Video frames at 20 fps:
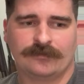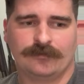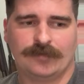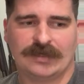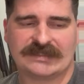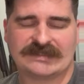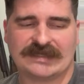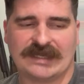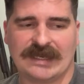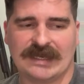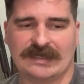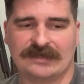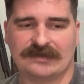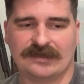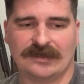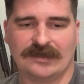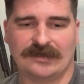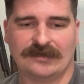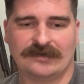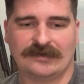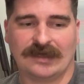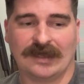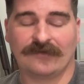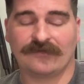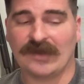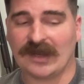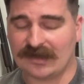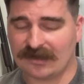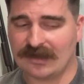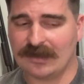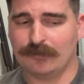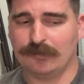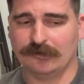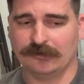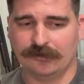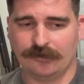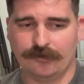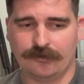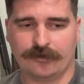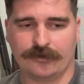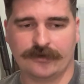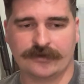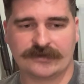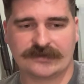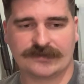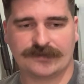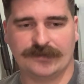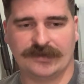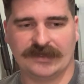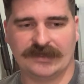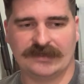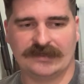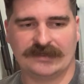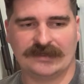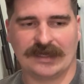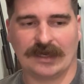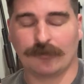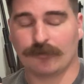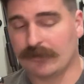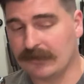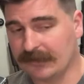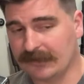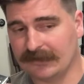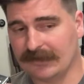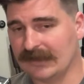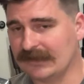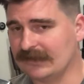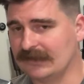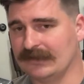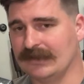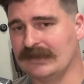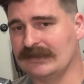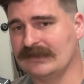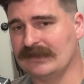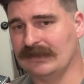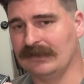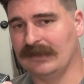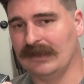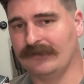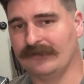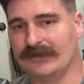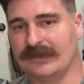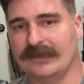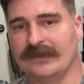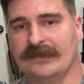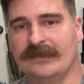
best handgun, I've got a couple Lugers, but I really like the 1911.